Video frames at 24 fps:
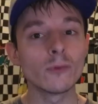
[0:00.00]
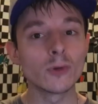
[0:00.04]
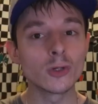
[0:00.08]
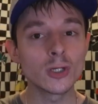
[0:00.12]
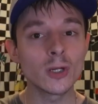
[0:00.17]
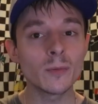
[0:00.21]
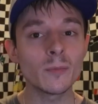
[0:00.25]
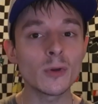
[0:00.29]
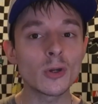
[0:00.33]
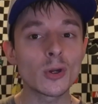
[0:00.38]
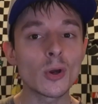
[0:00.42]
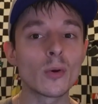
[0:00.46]
the
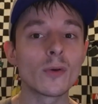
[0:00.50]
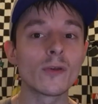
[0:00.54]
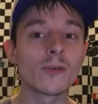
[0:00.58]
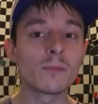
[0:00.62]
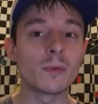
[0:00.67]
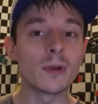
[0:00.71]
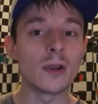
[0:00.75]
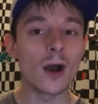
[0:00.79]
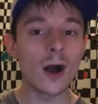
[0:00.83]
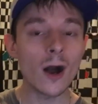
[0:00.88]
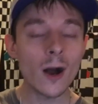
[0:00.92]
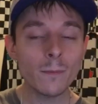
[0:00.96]
shipping code has
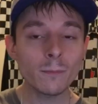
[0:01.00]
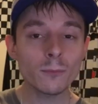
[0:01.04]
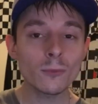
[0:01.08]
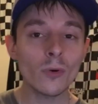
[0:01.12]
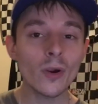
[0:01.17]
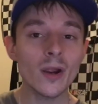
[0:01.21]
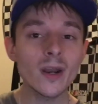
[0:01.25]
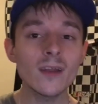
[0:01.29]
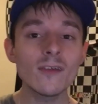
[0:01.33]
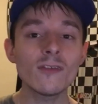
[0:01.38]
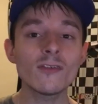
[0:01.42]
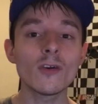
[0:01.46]
been
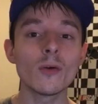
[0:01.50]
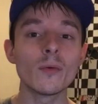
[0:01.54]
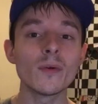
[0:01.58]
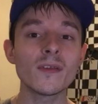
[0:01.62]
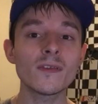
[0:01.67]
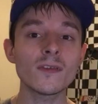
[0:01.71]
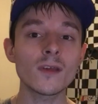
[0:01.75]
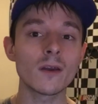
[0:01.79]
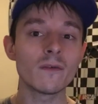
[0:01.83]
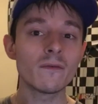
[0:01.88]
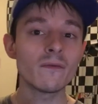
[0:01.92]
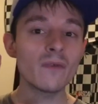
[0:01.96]
upgraded, so
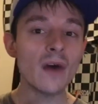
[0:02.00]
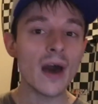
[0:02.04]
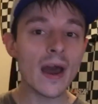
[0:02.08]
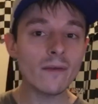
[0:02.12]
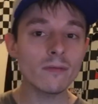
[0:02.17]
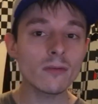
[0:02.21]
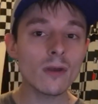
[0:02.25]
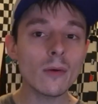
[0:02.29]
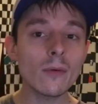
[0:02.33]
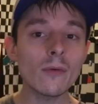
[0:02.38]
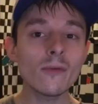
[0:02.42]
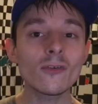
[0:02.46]
instead of
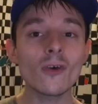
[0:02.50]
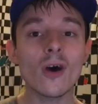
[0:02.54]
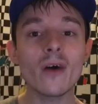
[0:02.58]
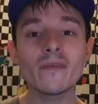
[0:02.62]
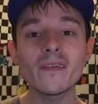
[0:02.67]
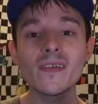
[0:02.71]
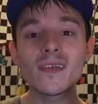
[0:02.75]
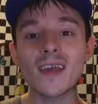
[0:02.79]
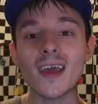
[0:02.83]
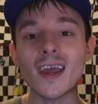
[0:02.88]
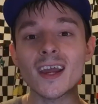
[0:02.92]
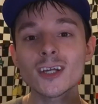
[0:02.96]
$5
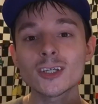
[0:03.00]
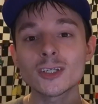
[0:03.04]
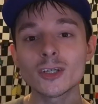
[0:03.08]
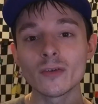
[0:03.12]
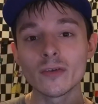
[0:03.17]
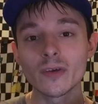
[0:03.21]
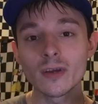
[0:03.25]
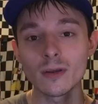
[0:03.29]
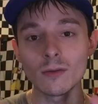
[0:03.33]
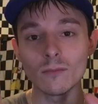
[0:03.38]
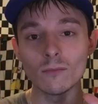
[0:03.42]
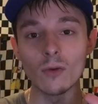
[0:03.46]
off, it's
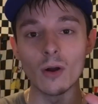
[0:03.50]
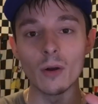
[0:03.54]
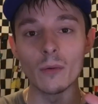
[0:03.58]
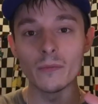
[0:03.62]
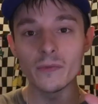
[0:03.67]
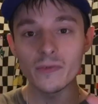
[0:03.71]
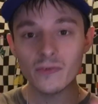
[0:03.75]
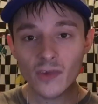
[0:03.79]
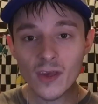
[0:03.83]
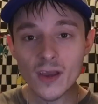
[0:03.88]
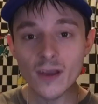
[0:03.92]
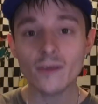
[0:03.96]
actually, well,
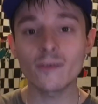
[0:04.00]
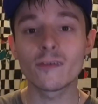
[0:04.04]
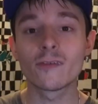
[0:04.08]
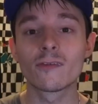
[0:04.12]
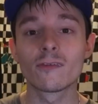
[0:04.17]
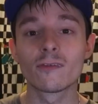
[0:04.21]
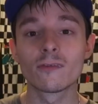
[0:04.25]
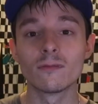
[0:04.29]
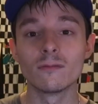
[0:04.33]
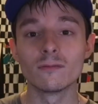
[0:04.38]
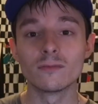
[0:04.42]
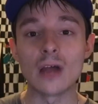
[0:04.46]

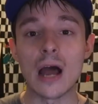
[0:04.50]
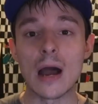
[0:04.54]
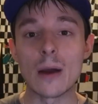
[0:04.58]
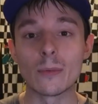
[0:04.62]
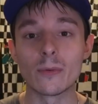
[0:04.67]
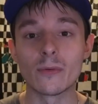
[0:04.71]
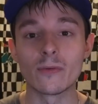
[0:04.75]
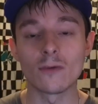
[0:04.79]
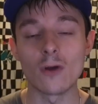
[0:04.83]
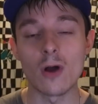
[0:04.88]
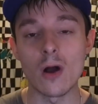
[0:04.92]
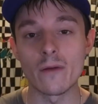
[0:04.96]

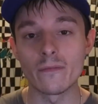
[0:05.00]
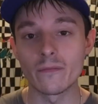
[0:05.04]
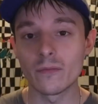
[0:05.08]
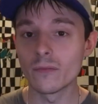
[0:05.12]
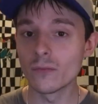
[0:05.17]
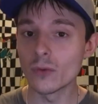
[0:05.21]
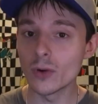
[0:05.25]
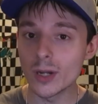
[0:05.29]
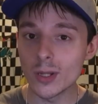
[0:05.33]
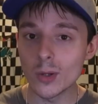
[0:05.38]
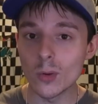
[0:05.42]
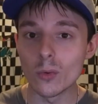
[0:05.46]
$6 off
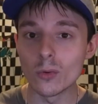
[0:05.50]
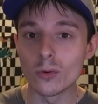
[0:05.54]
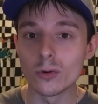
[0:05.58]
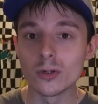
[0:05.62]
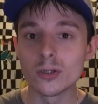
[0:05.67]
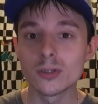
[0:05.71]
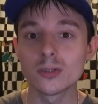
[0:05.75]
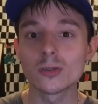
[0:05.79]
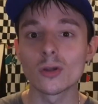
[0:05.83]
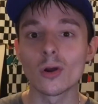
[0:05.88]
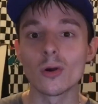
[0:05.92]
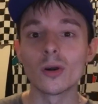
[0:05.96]
for any
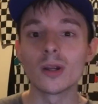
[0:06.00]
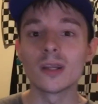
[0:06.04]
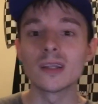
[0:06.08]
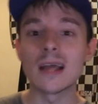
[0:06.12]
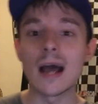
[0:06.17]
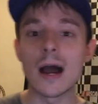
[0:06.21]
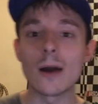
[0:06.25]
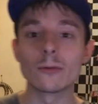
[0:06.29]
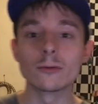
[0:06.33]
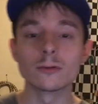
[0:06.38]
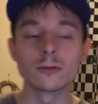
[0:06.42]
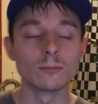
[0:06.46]
orders
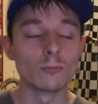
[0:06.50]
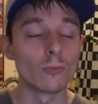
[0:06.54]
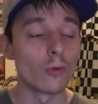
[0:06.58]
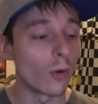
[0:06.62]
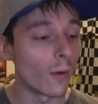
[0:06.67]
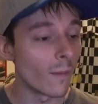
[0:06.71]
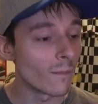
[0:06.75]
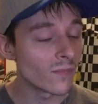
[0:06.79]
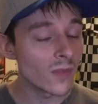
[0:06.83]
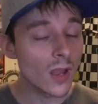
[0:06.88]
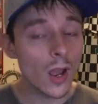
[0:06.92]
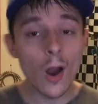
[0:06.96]
$30 or
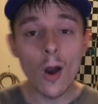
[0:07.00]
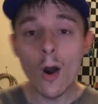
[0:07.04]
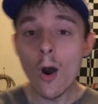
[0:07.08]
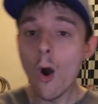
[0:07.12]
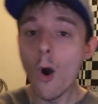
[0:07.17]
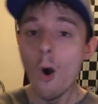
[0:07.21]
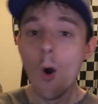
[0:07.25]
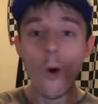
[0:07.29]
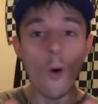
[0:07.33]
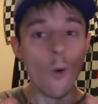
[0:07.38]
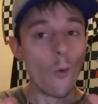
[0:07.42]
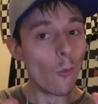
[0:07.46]
more.
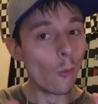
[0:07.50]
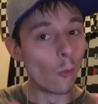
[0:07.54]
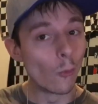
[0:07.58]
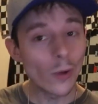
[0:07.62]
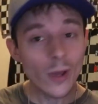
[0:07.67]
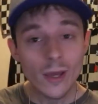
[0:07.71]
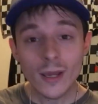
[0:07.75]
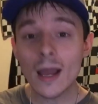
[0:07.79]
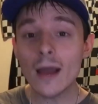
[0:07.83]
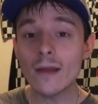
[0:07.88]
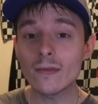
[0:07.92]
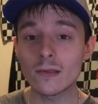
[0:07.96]

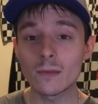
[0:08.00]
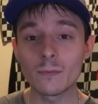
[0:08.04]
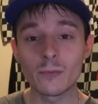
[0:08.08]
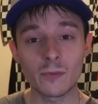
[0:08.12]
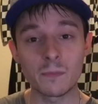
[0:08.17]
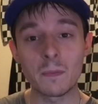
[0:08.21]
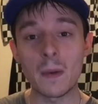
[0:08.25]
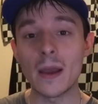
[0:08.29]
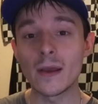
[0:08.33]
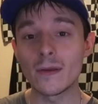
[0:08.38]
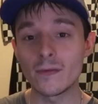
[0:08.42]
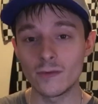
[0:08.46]
We got some
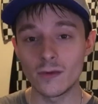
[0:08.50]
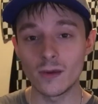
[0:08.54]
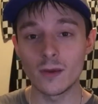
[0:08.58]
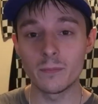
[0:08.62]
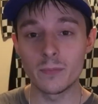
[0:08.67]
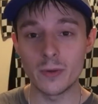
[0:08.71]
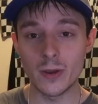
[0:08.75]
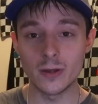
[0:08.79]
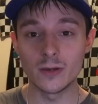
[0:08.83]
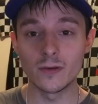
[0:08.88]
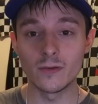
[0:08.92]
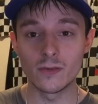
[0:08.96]
spicy
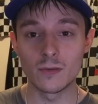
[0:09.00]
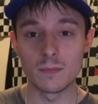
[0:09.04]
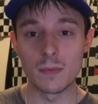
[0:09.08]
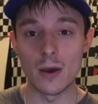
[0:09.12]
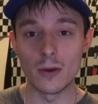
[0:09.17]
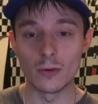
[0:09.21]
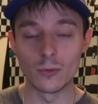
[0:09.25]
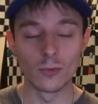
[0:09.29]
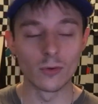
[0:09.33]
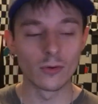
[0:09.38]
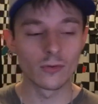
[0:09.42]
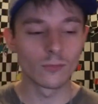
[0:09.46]
opinions
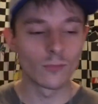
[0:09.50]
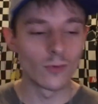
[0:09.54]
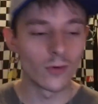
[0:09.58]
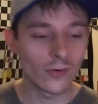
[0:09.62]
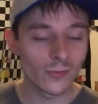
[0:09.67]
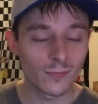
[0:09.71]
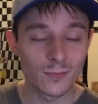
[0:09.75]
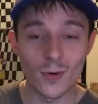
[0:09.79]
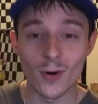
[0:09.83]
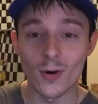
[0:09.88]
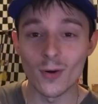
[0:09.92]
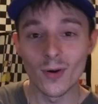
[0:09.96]
about North
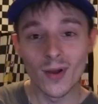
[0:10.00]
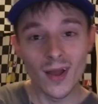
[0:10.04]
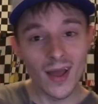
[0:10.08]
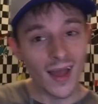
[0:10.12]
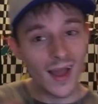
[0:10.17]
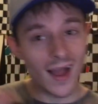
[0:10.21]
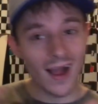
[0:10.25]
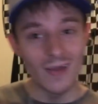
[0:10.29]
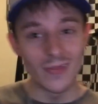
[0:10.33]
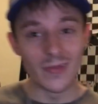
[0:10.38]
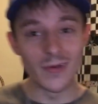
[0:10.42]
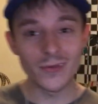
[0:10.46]
Wilkesboro,
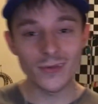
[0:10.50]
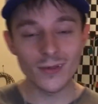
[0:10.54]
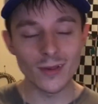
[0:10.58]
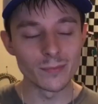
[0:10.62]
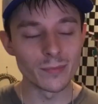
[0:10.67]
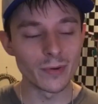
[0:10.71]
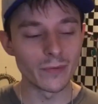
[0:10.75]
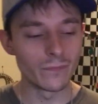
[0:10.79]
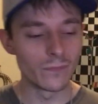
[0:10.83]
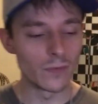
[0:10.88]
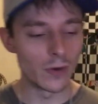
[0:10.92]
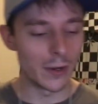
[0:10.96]
and this is going
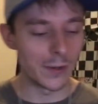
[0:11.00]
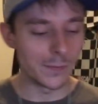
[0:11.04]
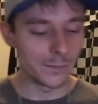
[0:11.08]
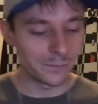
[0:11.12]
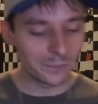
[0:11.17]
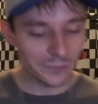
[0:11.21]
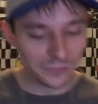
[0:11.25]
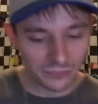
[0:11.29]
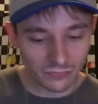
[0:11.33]
to be fun.